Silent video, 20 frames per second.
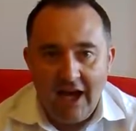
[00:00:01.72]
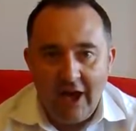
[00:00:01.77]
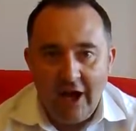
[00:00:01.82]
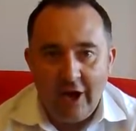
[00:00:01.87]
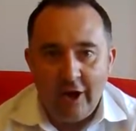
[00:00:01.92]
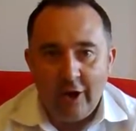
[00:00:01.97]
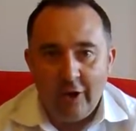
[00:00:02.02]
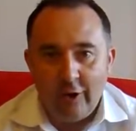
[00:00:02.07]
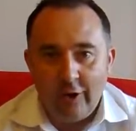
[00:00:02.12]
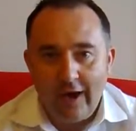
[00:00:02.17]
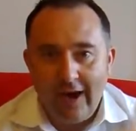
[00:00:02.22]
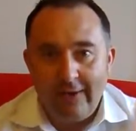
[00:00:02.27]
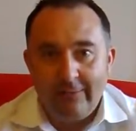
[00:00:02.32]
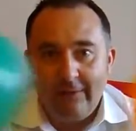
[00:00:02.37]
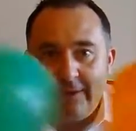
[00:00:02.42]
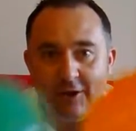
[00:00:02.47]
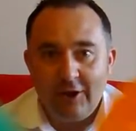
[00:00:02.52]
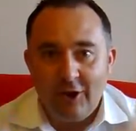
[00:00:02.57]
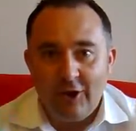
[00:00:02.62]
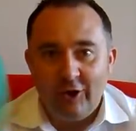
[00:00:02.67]
Hello,
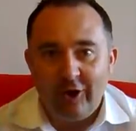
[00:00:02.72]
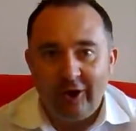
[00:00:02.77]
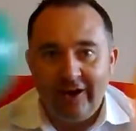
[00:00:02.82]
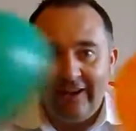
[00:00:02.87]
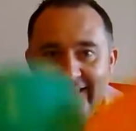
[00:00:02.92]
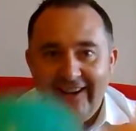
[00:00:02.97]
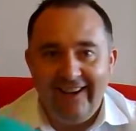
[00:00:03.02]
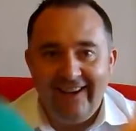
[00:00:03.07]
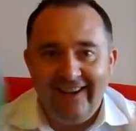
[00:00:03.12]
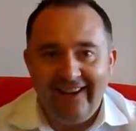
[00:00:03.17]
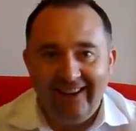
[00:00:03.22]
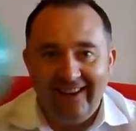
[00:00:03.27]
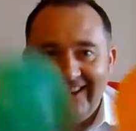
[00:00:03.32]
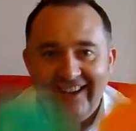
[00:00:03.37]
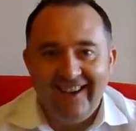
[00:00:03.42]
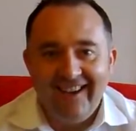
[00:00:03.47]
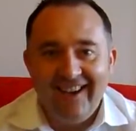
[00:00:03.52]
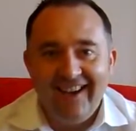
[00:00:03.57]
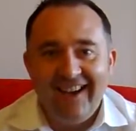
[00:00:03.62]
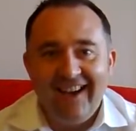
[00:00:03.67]
Happy New
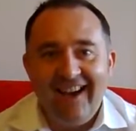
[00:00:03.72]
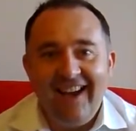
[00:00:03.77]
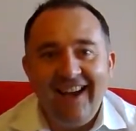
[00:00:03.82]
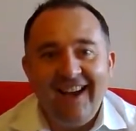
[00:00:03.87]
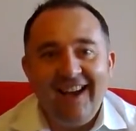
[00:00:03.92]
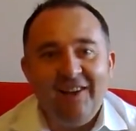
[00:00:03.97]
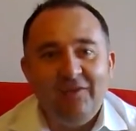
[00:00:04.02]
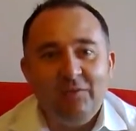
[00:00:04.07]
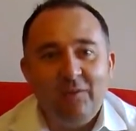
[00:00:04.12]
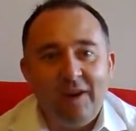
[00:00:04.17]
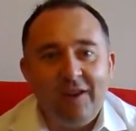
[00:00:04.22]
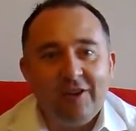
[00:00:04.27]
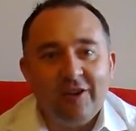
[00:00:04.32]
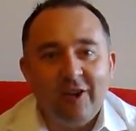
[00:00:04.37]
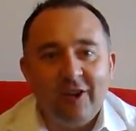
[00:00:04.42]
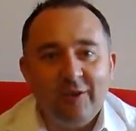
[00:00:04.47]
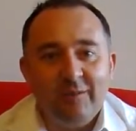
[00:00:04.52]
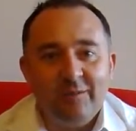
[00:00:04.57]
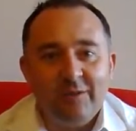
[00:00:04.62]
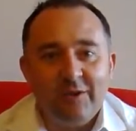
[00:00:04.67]
Year, and
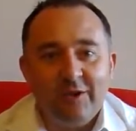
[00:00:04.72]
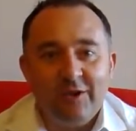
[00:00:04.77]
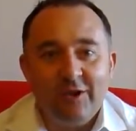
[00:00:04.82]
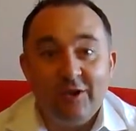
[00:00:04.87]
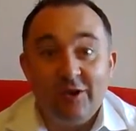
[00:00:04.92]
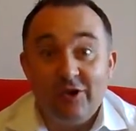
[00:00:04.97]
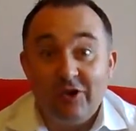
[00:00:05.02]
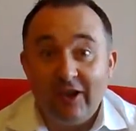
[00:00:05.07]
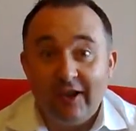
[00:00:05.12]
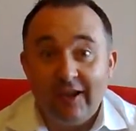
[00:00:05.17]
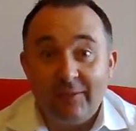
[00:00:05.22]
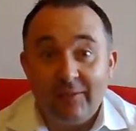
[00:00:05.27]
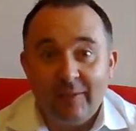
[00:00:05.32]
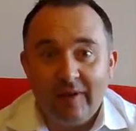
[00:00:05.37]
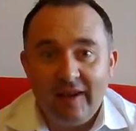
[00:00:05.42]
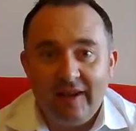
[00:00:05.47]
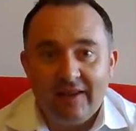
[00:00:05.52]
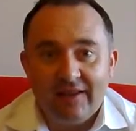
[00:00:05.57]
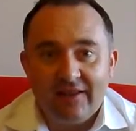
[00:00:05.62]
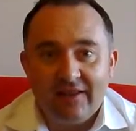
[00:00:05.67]
welcome to
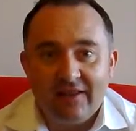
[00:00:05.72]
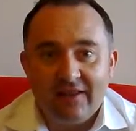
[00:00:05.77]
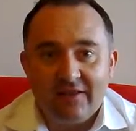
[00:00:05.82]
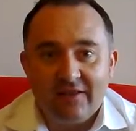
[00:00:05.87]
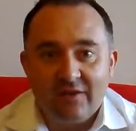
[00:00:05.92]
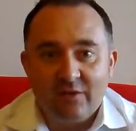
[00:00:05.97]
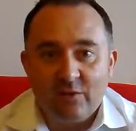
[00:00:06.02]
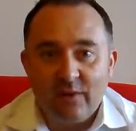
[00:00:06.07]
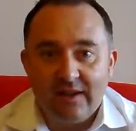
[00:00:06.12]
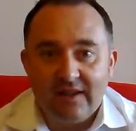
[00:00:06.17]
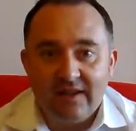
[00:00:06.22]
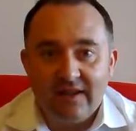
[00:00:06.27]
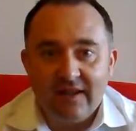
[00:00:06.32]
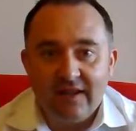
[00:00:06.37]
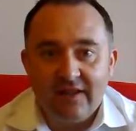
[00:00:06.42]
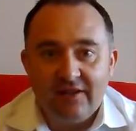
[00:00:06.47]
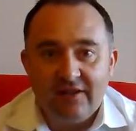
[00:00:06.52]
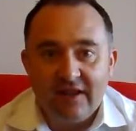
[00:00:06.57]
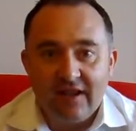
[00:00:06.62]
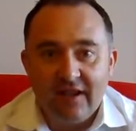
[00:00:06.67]
Jake Pierce's
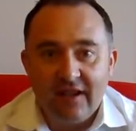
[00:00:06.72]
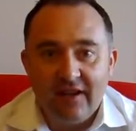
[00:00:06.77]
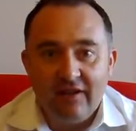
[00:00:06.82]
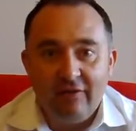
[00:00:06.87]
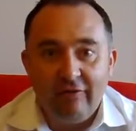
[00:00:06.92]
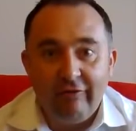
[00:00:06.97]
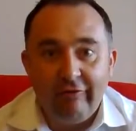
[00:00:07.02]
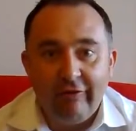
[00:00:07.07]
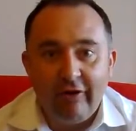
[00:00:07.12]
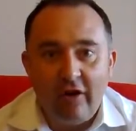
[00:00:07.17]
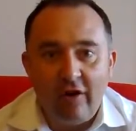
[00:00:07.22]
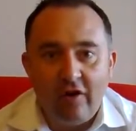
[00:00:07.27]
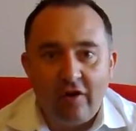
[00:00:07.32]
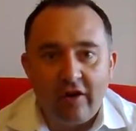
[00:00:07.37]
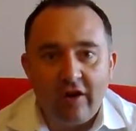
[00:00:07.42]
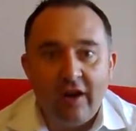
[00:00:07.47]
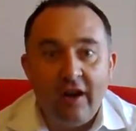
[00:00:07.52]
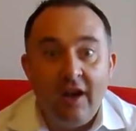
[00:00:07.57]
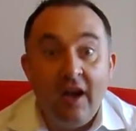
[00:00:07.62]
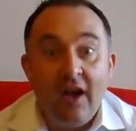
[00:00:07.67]
2010
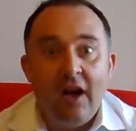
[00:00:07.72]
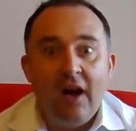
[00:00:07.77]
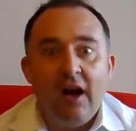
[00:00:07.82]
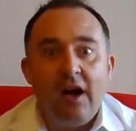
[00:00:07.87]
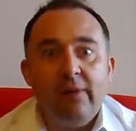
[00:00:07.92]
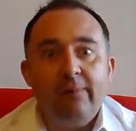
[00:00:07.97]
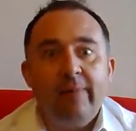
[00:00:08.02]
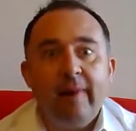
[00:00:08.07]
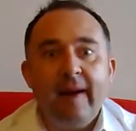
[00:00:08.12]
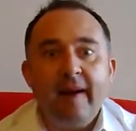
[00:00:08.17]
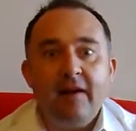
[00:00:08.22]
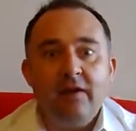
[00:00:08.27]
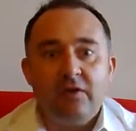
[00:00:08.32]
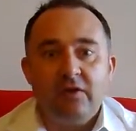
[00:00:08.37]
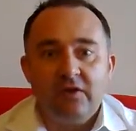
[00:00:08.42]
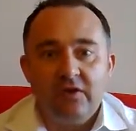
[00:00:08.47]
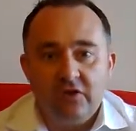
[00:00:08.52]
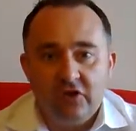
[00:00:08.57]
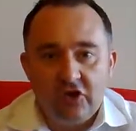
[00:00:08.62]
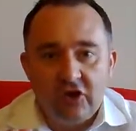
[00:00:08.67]
vlog
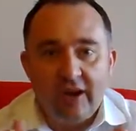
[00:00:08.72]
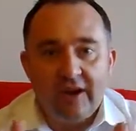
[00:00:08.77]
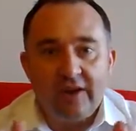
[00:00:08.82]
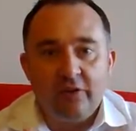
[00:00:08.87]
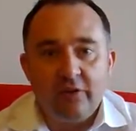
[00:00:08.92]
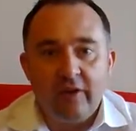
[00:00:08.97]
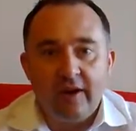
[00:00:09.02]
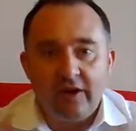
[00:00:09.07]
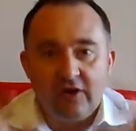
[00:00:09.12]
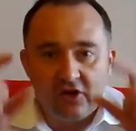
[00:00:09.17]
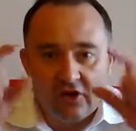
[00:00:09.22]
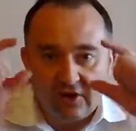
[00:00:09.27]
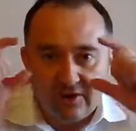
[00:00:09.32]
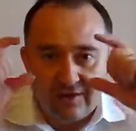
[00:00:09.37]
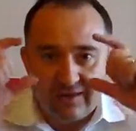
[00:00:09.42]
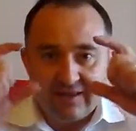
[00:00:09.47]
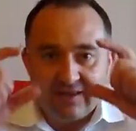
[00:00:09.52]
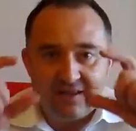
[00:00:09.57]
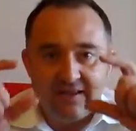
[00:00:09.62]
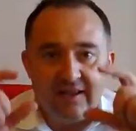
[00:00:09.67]
about
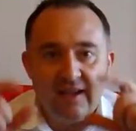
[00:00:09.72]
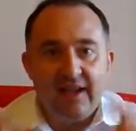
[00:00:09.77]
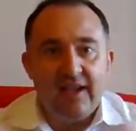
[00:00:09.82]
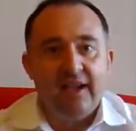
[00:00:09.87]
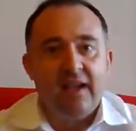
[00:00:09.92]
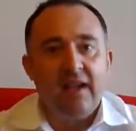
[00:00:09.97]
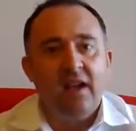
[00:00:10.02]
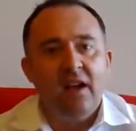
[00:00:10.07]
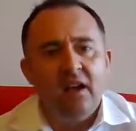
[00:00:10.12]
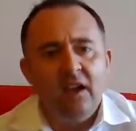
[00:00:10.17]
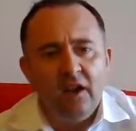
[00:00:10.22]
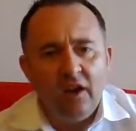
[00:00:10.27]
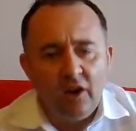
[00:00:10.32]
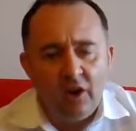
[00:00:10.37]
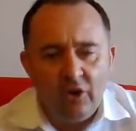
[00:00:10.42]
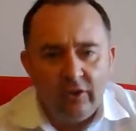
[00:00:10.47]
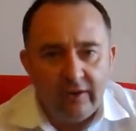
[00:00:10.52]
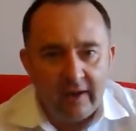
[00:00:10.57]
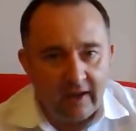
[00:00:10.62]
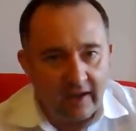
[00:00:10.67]
Generation C.
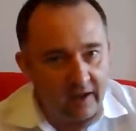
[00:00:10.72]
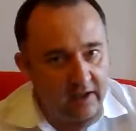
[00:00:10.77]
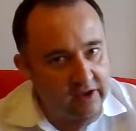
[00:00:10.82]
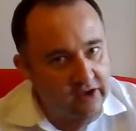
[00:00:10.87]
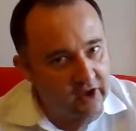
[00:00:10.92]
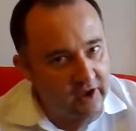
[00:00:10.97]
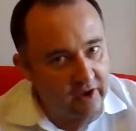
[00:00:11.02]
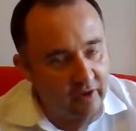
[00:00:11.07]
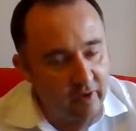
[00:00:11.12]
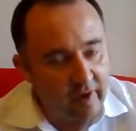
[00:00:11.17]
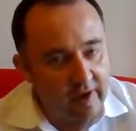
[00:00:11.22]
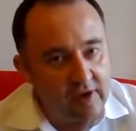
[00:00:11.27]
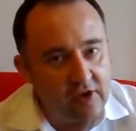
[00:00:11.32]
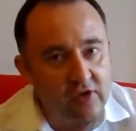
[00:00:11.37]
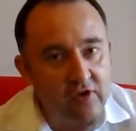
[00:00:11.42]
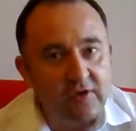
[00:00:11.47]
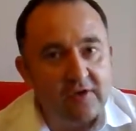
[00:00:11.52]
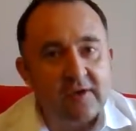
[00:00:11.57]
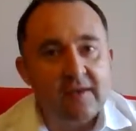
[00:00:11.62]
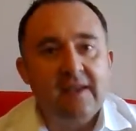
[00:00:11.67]
Who the hell are
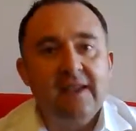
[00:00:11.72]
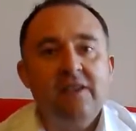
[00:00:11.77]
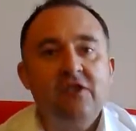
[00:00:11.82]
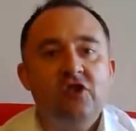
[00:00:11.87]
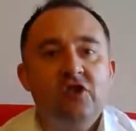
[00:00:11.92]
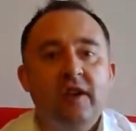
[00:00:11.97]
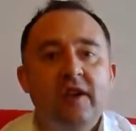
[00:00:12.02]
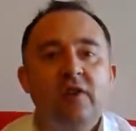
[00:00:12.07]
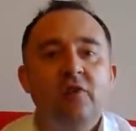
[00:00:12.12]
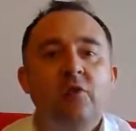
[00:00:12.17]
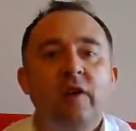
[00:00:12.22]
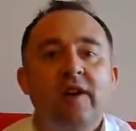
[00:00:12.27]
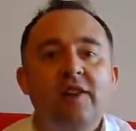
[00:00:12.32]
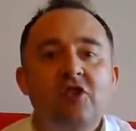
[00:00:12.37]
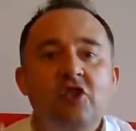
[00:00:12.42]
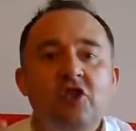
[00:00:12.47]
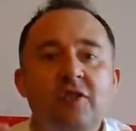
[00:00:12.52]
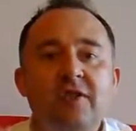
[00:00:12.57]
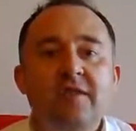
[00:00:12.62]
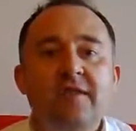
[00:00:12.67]
Generation C?
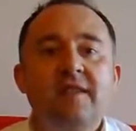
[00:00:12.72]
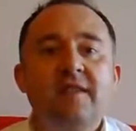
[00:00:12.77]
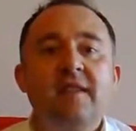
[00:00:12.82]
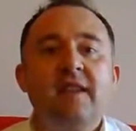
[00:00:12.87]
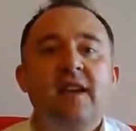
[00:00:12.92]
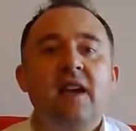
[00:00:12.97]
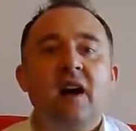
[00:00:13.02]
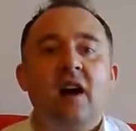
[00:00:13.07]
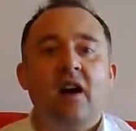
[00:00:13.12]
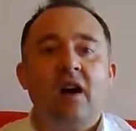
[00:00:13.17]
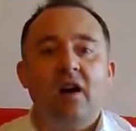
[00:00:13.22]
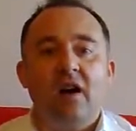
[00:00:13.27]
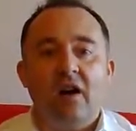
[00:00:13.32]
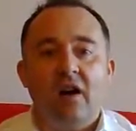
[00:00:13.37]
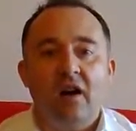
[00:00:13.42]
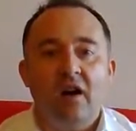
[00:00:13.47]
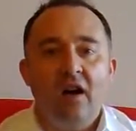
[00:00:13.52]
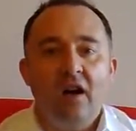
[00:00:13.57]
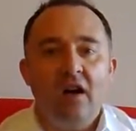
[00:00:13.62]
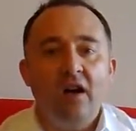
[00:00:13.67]
Generation C
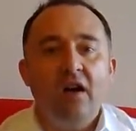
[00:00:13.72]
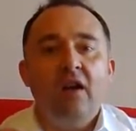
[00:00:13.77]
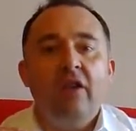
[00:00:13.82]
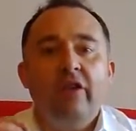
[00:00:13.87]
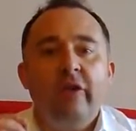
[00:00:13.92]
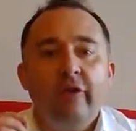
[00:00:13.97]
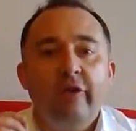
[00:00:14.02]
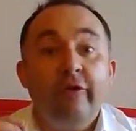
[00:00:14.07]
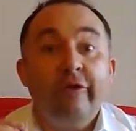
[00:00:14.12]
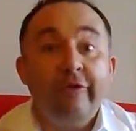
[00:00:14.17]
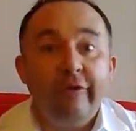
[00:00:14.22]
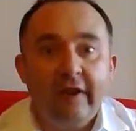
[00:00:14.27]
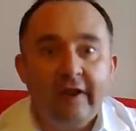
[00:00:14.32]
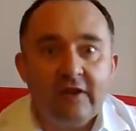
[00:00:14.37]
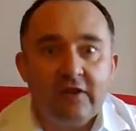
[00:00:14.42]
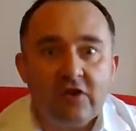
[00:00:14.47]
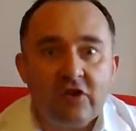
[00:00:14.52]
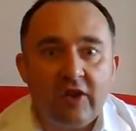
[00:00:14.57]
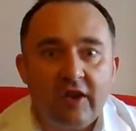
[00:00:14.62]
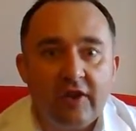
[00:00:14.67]
are the
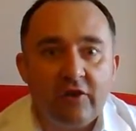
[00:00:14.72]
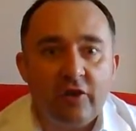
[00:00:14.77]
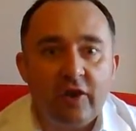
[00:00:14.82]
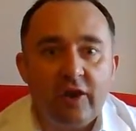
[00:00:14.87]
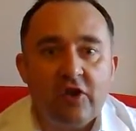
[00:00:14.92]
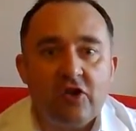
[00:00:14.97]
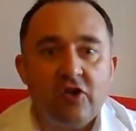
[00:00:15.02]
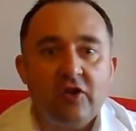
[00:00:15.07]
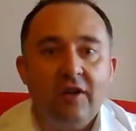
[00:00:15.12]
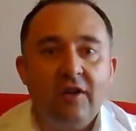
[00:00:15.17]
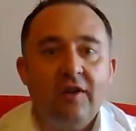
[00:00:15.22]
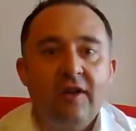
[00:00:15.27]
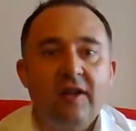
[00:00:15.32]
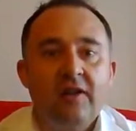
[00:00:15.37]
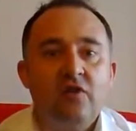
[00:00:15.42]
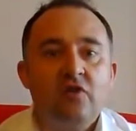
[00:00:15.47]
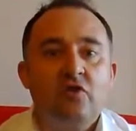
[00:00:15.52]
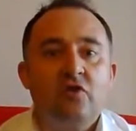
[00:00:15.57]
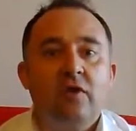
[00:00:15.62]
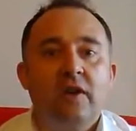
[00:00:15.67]
first
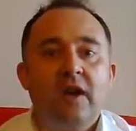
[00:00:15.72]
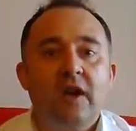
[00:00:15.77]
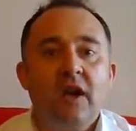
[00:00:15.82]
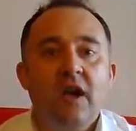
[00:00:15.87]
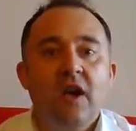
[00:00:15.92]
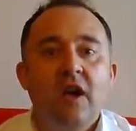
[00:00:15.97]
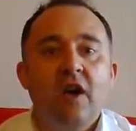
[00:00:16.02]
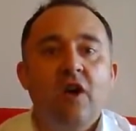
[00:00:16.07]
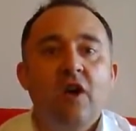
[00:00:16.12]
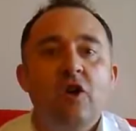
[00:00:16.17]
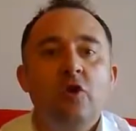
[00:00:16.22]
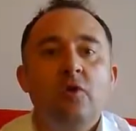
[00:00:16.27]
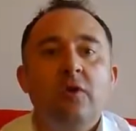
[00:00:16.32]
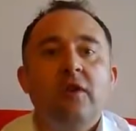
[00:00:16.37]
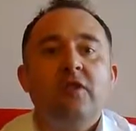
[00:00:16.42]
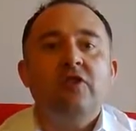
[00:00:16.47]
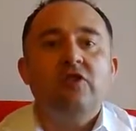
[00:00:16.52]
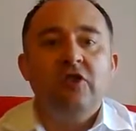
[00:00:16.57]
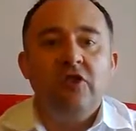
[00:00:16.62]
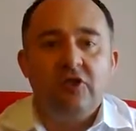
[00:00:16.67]
generation in history
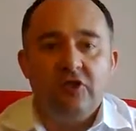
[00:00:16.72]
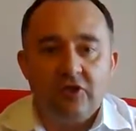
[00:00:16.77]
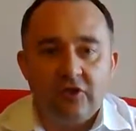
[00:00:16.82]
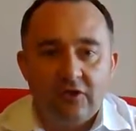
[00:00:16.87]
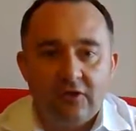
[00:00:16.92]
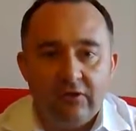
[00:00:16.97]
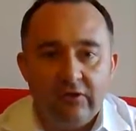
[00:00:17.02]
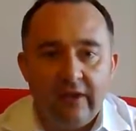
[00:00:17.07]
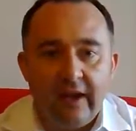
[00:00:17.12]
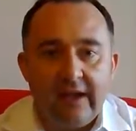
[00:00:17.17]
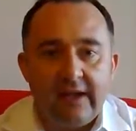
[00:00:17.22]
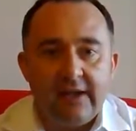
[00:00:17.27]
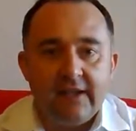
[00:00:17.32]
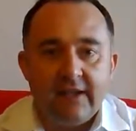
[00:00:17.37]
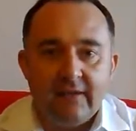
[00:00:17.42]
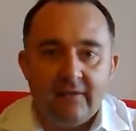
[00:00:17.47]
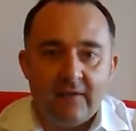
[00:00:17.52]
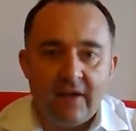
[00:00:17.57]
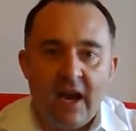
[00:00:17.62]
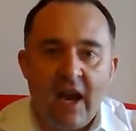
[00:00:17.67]
who are digital
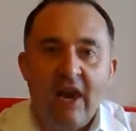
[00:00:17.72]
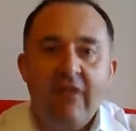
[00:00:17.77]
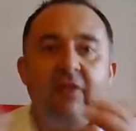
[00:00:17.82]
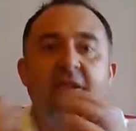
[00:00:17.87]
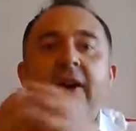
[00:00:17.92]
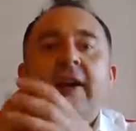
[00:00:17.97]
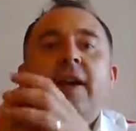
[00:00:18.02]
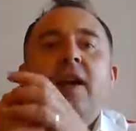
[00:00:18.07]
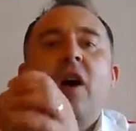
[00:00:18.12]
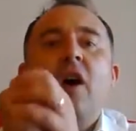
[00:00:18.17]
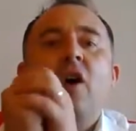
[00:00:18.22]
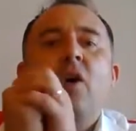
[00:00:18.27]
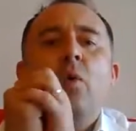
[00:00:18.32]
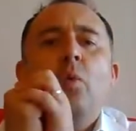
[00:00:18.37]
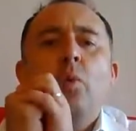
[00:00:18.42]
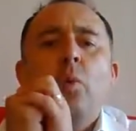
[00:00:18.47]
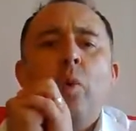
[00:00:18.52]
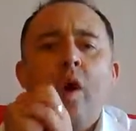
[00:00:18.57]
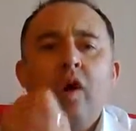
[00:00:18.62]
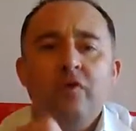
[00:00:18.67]
natives. They
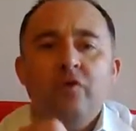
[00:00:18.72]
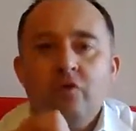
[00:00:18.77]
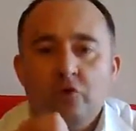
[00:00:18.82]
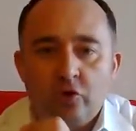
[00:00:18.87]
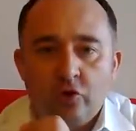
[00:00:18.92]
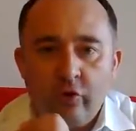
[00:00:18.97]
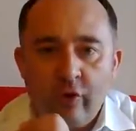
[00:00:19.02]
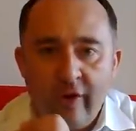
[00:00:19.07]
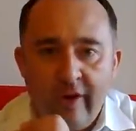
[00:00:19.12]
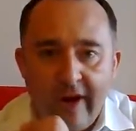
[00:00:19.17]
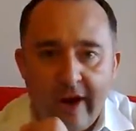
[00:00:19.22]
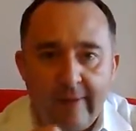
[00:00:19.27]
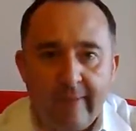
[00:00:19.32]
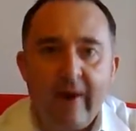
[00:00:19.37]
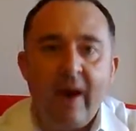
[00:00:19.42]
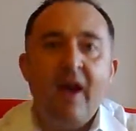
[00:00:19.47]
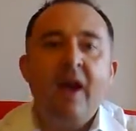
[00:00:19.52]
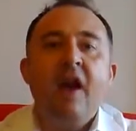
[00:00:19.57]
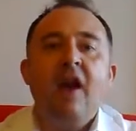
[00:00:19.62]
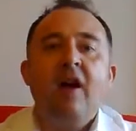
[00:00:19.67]
are one
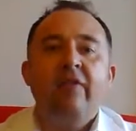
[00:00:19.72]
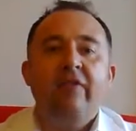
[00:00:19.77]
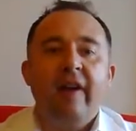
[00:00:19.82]
tribe.